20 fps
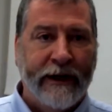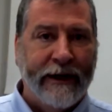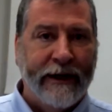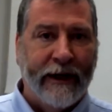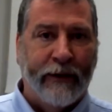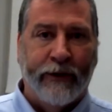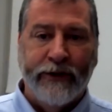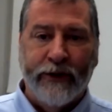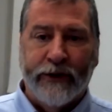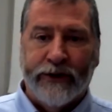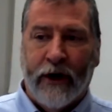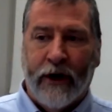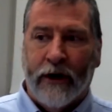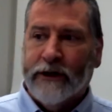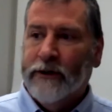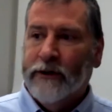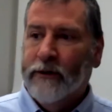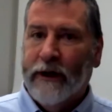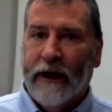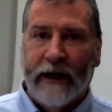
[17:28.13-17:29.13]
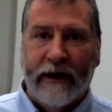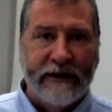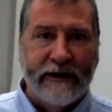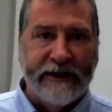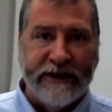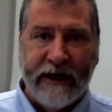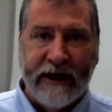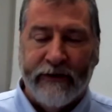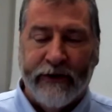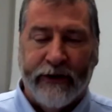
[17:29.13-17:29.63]
And when you talk to a
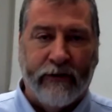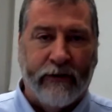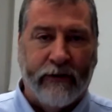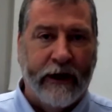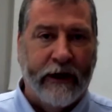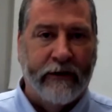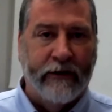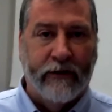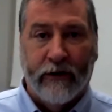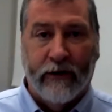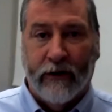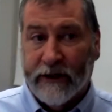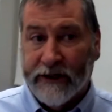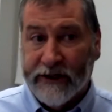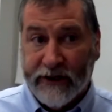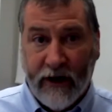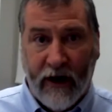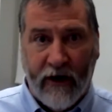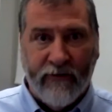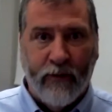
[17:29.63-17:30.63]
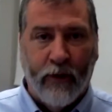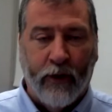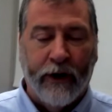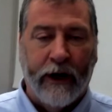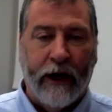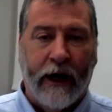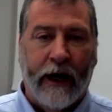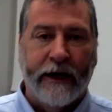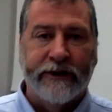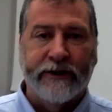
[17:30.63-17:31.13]
seventh grader or a sophomore in
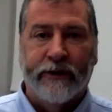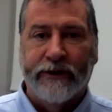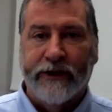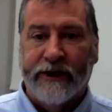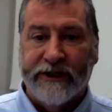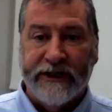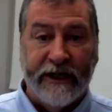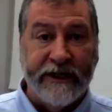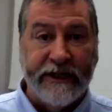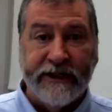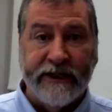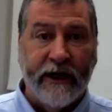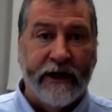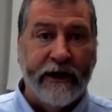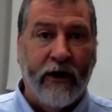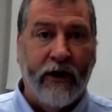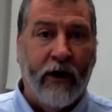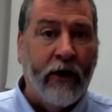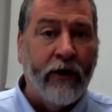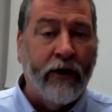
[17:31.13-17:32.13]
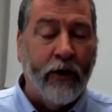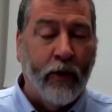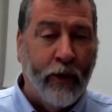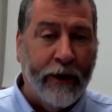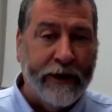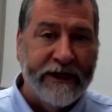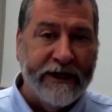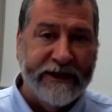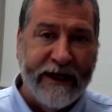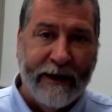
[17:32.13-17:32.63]
high school and you say study harder,
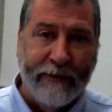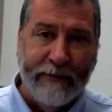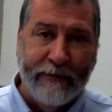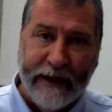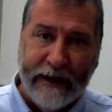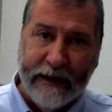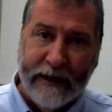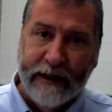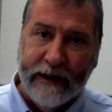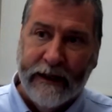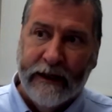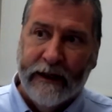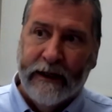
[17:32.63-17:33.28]
what does that mean?